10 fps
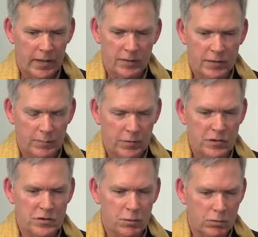And um,
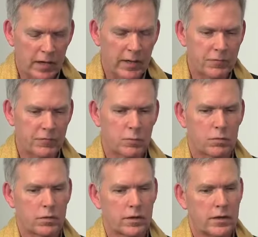they show a lot of his
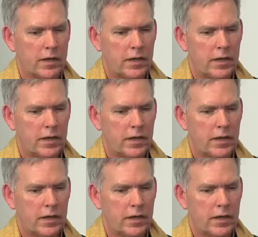work.